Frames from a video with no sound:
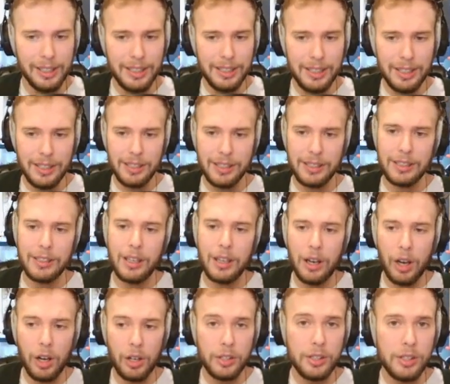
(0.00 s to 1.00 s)
this is
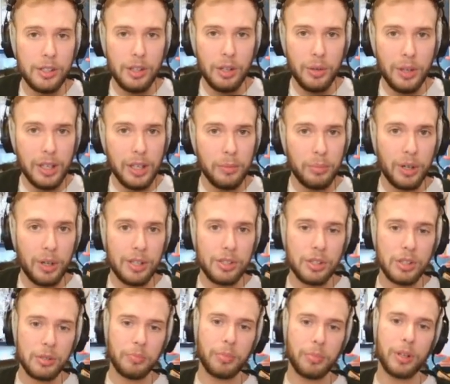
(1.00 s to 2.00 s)
also a
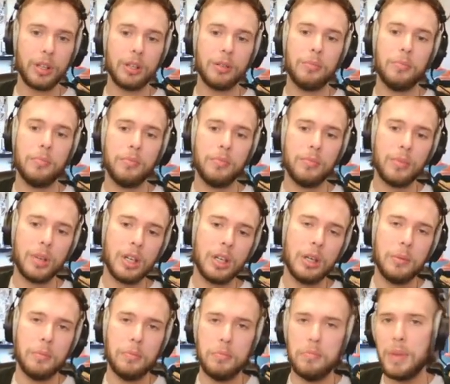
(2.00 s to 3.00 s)
compressor, but
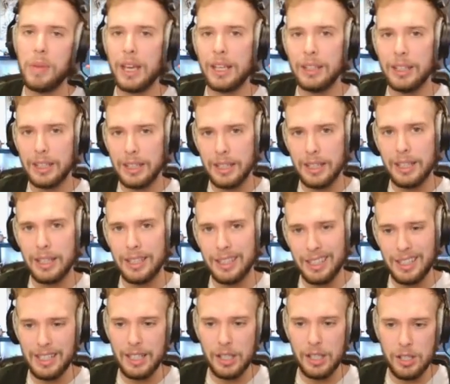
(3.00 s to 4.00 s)
mainly an
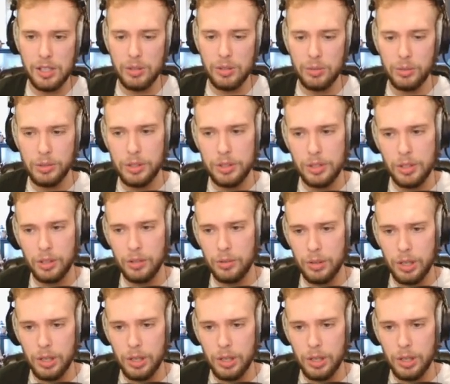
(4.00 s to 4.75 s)
EQ. So